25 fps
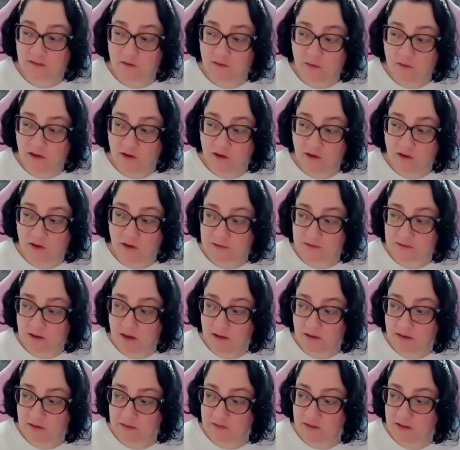So here's what's
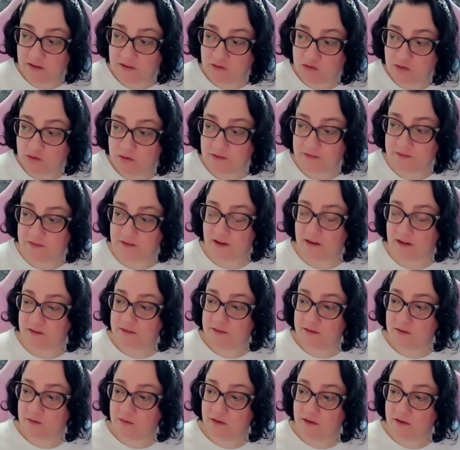kind of interesting.
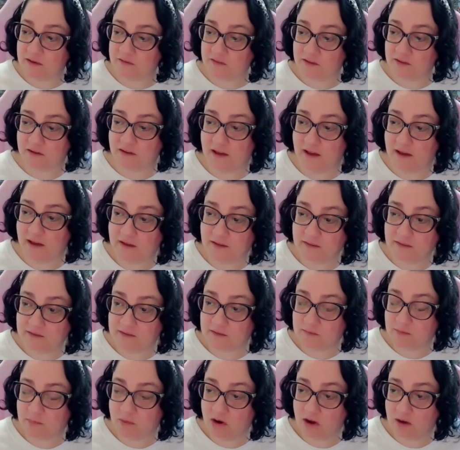So even
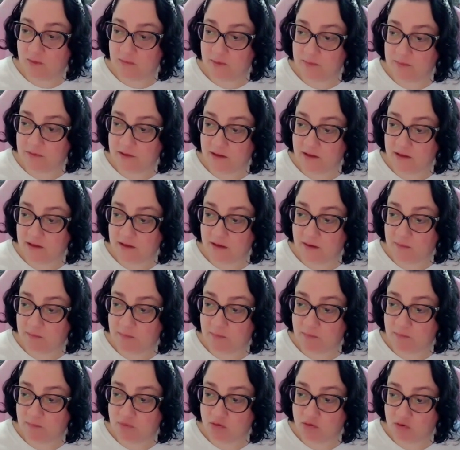as probably a
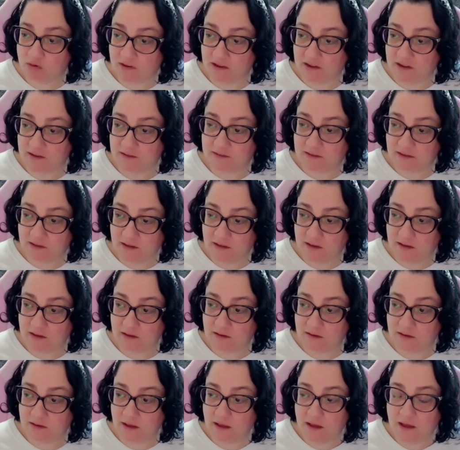
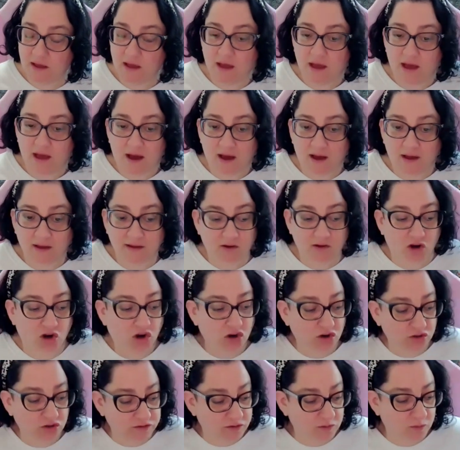preteen, I
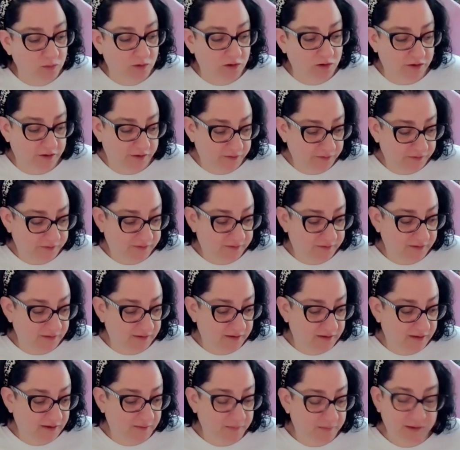heard the word
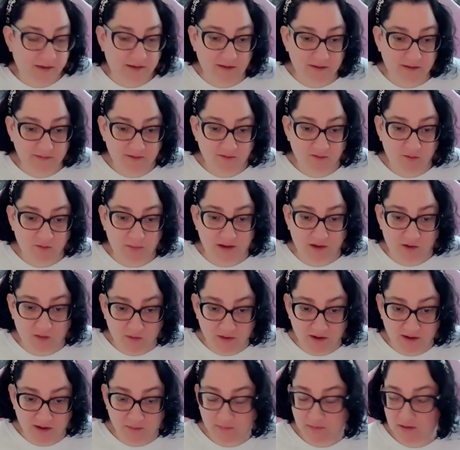OCD because of my
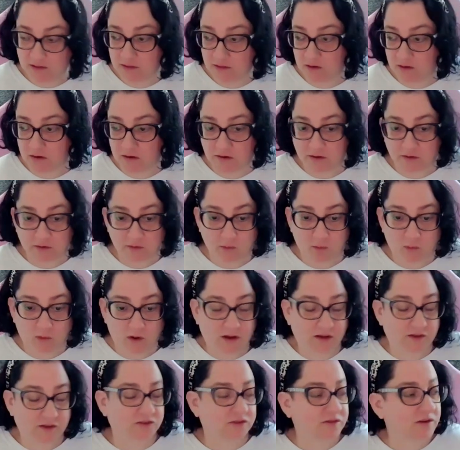grandmother who
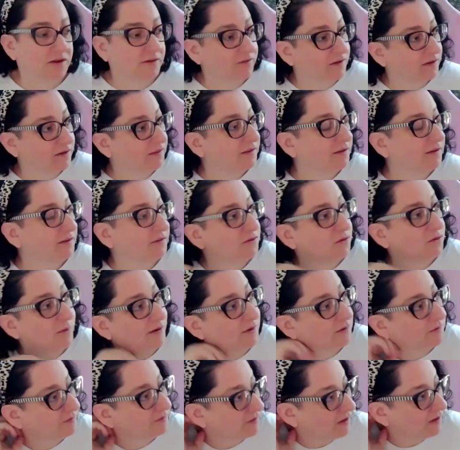washed everything
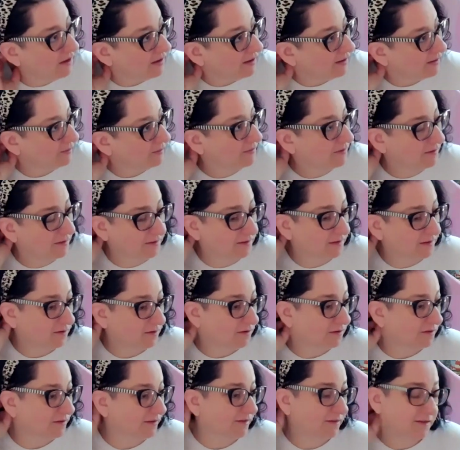12 times and did
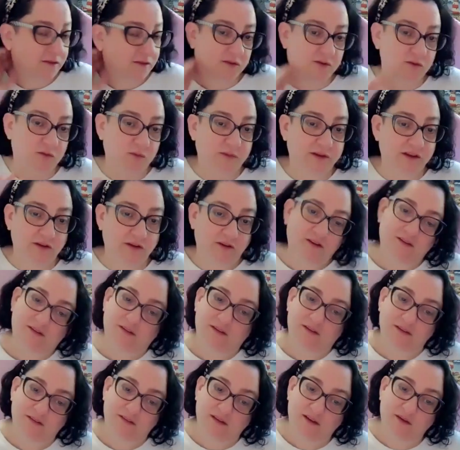all these other weird
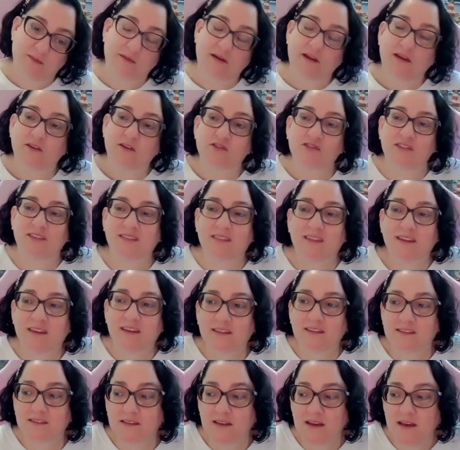contamination
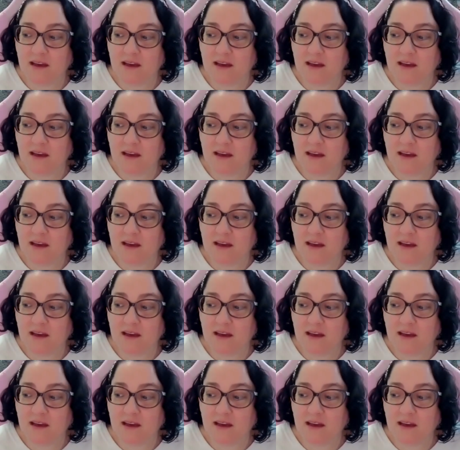things.